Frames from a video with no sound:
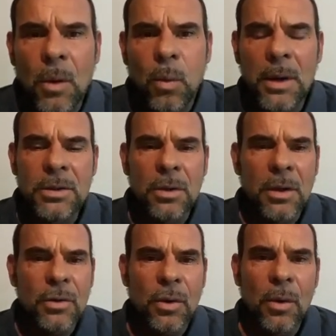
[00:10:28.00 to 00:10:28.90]
Once you
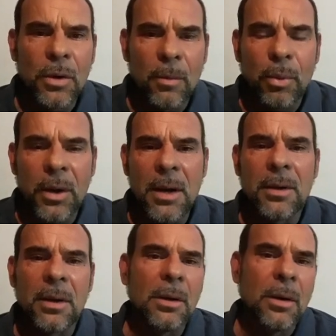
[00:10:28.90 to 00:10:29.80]
control your
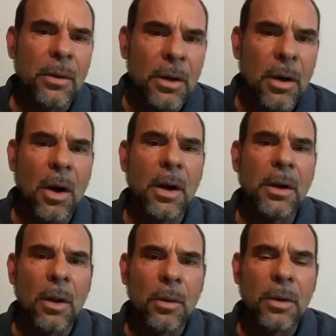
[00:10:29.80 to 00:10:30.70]
breathing, your
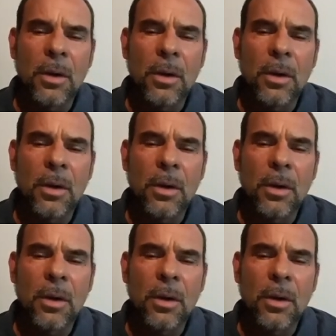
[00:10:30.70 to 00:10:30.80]
cardio,